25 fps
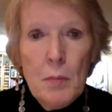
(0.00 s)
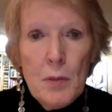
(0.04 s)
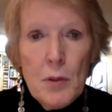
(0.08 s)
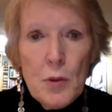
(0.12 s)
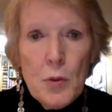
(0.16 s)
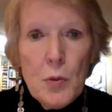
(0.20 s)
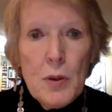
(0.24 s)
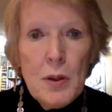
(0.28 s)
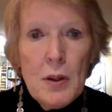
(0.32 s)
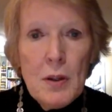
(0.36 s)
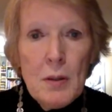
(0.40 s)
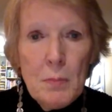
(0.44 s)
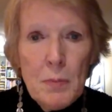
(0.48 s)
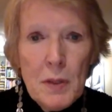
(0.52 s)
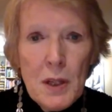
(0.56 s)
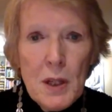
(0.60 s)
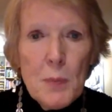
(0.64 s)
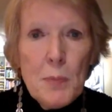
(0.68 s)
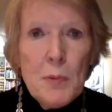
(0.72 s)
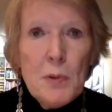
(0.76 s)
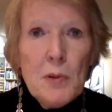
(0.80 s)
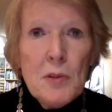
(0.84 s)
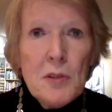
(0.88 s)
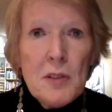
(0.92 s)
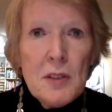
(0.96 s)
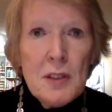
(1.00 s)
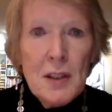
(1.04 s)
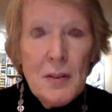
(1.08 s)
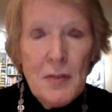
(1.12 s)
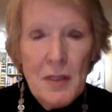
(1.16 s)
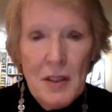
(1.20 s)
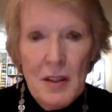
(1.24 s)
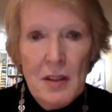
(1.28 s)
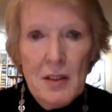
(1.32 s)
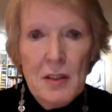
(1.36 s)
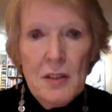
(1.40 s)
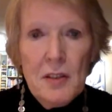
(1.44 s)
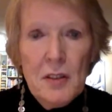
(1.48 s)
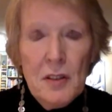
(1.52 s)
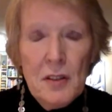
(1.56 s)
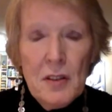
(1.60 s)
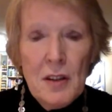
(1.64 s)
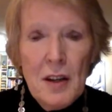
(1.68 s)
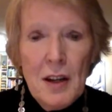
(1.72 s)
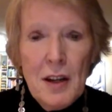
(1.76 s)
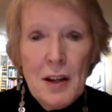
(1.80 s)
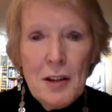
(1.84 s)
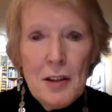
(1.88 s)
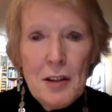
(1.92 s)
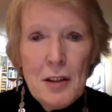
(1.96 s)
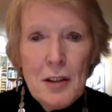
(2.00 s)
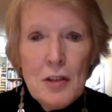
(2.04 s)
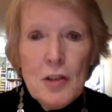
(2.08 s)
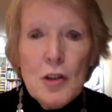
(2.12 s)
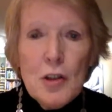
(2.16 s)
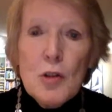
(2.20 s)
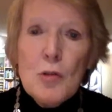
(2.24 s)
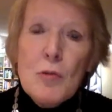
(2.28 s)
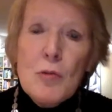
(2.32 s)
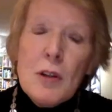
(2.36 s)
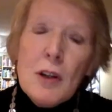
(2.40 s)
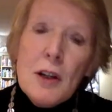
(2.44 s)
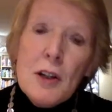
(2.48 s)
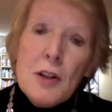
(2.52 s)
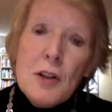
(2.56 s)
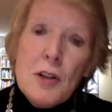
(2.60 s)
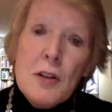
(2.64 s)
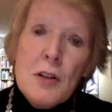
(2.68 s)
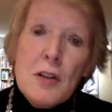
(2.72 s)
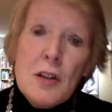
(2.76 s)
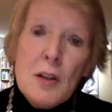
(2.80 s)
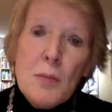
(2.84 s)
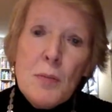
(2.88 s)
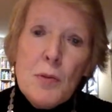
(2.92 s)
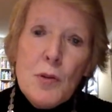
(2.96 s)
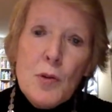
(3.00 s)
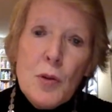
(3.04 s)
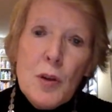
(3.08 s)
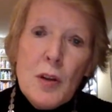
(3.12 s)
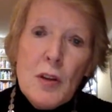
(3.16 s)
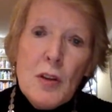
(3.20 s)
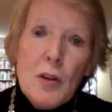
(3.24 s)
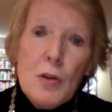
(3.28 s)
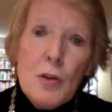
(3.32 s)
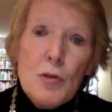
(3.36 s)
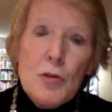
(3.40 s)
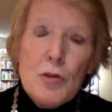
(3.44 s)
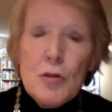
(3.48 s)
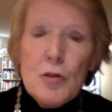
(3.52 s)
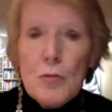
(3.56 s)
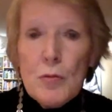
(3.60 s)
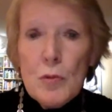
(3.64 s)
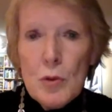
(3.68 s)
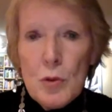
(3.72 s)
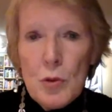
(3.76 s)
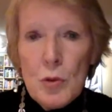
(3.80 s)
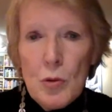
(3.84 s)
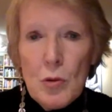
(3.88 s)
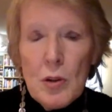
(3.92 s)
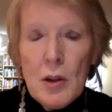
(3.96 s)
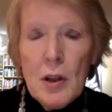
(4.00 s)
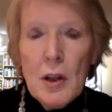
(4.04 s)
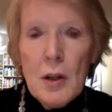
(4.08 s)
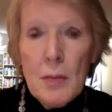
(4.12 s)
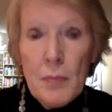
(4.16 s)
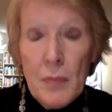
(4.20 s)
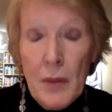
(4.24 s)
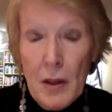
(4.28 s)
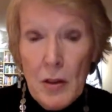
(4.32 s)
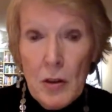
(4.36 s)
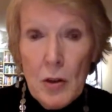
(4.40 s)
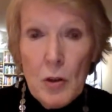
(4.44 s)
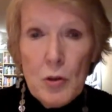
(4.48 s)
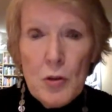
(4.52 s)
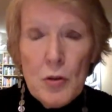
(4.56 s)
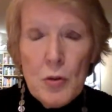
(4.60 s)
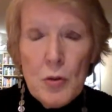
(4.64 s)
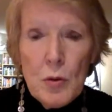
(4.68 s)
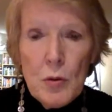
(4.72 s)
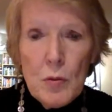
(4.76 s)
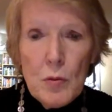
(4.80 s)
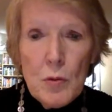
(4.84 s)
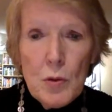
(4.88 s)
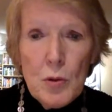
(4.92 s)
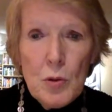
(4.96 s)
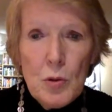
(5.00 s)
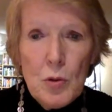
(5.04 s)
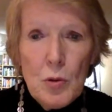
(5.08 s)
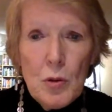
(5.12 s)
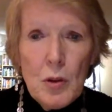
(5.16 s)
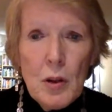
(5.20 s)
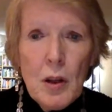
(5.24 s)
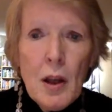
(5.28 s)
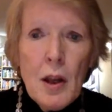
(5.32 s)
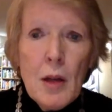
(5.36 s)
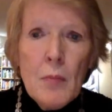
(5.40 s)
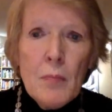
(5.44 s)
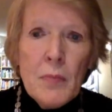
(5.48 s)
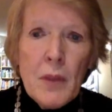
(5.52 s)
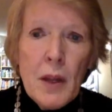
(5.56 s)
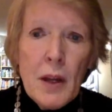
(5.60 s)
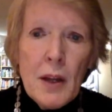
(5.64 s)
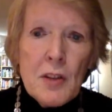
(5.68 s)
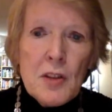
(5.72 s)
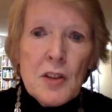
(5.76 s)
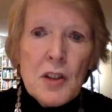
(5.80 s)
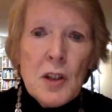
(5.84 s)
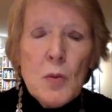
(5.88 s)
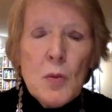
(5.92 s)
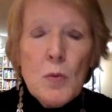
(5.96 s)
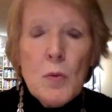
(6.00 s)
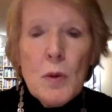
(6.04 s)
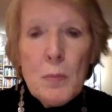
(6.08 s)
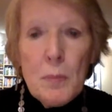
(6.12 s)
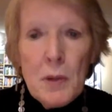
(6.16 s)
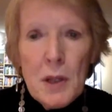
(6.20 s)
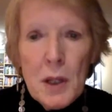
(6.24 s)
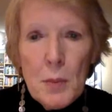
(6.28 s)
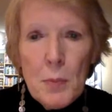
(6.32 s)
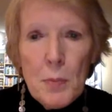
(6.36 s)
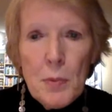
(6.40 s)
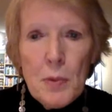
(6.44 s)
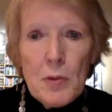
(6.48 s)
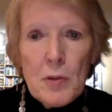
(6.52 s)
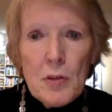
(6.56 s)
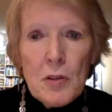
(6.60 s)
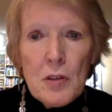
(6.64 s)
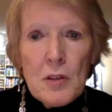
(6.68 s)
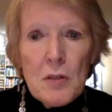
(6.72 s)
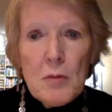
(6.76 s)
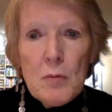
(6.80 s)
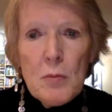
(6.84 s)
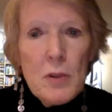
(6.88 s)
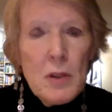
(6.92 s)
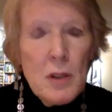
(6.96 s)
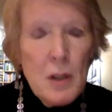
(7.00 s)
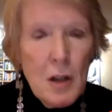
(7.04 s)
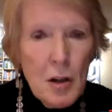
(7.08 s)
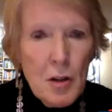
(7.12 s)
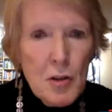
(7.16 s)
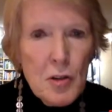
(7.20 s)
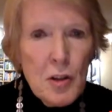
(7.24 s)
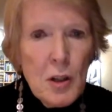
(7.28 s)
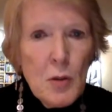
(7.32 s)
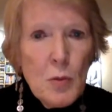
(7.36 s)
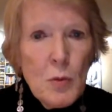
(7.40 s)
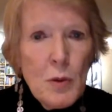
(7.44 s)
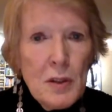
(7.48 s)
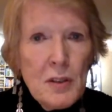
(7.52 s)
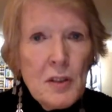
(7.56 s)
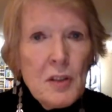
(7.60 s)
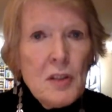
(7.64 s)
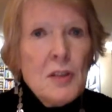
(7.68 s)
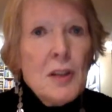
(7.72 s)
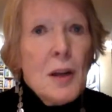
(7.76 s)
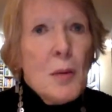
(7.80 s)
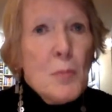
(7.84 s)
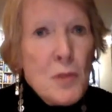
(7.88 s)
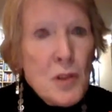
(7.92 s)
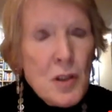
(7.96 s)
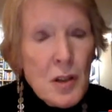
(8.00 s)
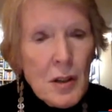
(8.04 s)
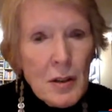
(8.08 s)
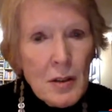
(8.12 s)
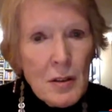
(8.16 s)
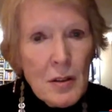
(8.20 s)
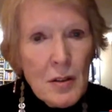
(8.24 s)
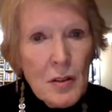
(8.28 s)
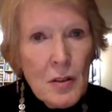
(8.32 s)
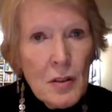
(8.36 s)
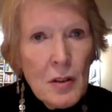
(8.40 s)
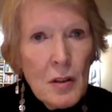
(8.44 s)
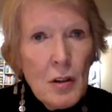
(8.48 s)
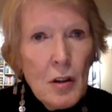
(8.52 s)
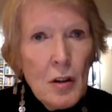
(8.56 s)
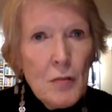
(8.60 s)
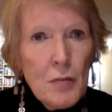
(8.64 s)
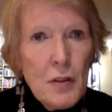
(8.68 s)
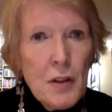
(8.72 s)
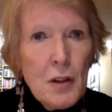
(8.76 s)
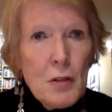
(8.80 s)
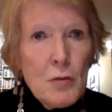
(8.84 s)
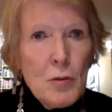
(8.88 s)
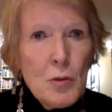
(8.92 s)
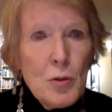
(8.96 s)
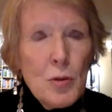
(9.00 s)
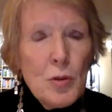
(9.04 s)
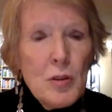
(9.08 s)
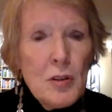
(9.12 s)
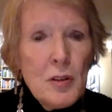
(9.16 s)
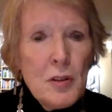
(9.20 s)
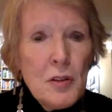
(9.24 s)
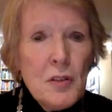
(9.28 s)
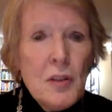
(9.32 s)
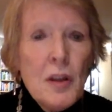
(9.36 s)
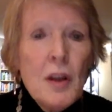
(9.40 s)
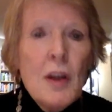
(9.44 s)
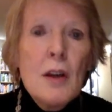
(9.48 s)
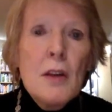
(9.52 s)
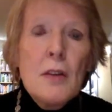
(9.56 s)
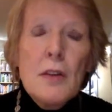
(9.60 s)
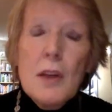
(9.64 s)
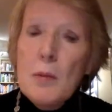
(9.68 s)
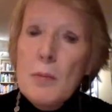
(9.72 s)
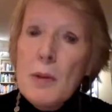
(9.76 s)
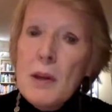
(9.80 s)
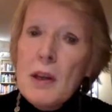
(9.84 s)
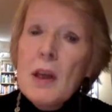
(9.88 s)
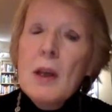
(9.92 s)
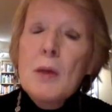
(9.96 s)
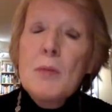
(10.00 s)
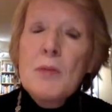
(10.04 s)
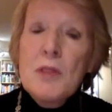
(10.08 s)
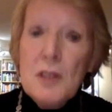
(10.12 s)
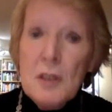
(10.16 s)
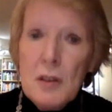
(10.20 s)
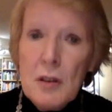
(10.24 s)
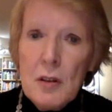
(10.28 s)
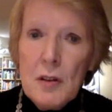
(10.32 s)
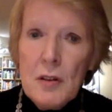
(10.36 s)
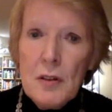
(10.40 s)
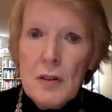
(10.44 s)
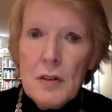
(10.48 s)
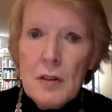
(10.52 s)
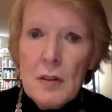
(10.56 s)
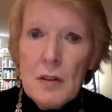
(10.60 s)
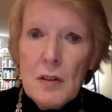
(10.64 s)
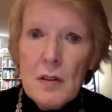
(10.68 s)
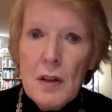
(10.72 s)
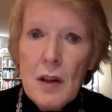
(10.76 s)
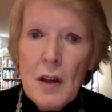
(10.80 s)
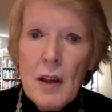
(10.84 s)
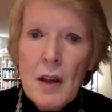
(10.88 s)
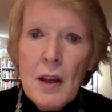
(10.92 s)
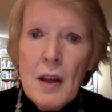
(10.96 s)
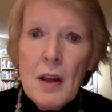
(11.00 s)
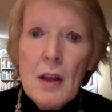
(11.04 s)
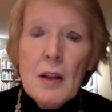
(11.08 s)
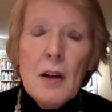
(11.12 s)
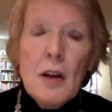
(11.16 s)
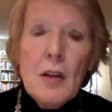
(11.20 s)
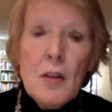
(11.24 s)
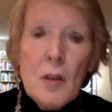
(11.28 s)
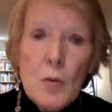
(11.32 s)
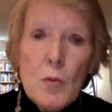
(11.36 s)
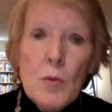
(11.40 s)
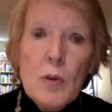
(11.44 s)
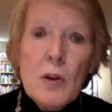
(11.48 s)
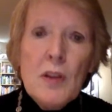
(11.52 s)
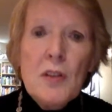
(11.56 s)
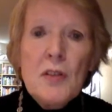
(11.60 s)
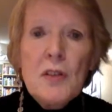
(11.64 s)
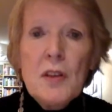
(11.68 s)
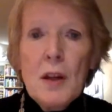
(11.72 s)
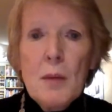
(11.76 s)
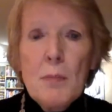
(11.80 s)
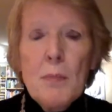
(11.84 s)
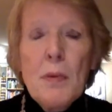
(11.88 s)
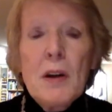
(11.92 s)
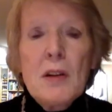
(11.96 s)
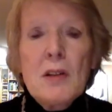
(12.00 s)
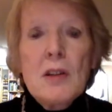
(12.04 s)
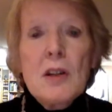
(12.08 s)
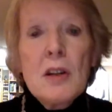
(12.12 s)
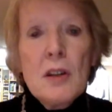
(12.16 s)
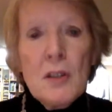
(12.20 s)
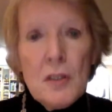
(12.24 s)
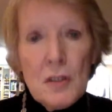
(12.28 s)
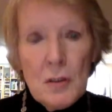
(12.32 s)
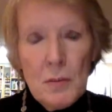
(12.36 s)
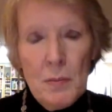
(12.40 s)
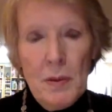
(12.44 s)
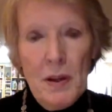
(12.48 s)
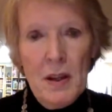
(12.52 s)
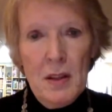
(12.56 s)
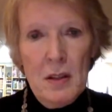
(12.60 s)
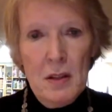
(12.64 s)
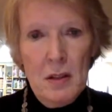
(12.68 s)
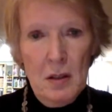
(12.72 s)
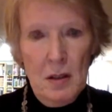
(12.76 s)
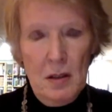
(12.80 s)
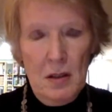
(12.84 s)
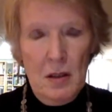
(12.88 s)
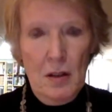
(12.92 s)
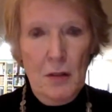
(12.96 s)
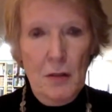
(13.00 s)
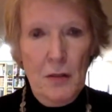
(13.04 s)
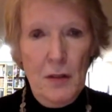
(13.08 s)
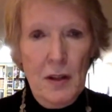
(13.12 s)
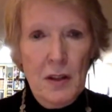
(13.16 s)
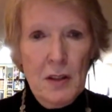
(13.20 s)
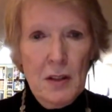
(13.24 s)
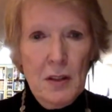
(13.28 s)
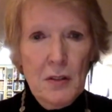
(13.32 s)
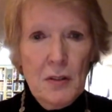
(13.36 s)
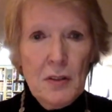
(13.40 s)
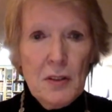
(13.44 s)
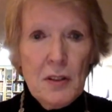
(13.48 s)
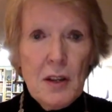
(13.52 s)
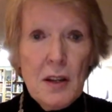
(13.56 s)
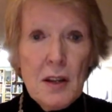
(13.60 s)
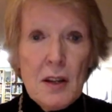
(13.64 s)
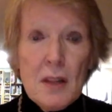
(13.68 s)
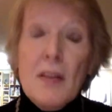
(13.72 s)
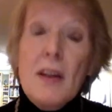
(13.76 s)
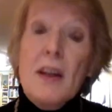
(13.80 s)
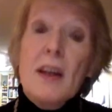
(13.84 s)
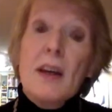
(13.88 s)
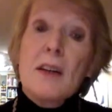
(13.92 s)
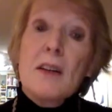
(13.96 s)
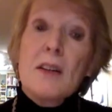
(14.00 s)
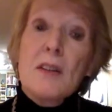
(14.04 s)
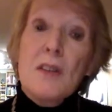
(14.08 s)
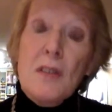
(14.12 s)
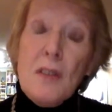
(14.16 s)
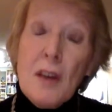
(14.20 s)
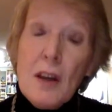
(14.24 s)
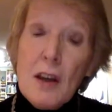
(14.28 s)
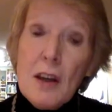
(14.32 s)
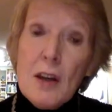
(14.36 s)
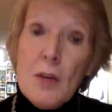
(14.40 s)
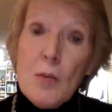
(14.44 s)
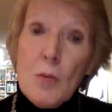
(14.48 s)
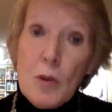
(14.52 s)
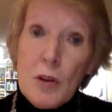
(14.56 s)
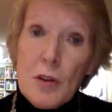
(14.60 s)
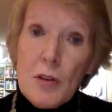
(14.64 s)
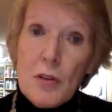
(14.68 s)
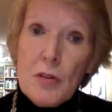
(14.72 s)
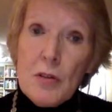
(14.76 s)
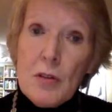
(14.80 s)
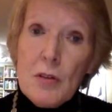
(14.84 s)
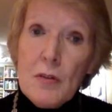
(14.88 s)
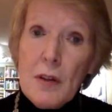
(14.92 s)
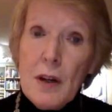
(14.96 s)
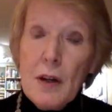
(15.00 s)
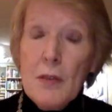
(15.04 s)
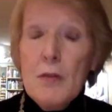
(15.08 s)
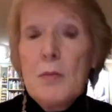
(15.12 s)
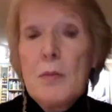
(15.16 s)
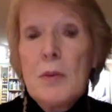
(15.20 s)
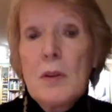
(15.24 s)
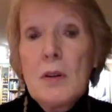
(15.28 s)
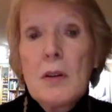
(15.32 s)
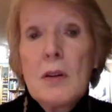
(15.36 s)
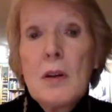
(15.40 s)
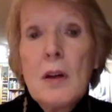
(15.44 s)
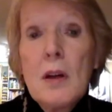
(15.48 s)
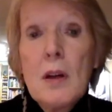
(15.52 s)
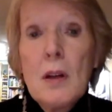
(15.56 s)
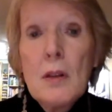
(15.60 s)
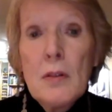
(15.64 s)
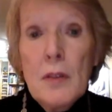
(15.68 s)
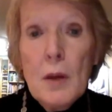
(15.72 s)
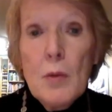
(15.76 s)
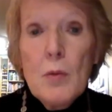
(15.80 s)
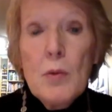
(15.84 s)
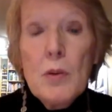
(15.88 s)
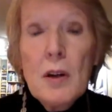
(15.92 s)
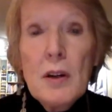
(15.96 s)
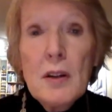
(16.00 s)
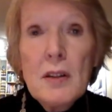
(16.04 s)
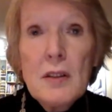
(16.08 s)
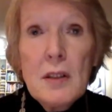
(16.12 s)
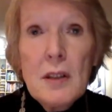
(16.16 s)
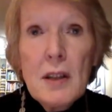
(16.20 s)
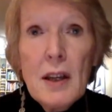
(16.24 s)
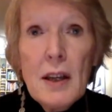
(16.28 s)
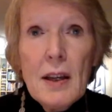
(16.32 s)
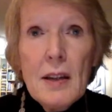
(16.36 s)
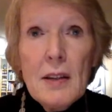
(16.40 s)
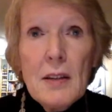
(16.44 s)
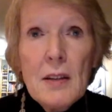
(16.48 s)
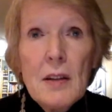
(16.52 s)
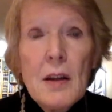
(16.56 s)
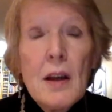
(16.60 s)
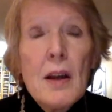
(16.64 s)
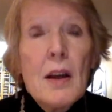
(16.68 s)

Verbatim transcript: between peoples living in a society, a new relationship between those who ruled and those who were ruled. And so, where peoples were largely subjects of their rulers, they became citizens. In other words, they participated in the affairs of state and they had a say in what sort of government they were going to get.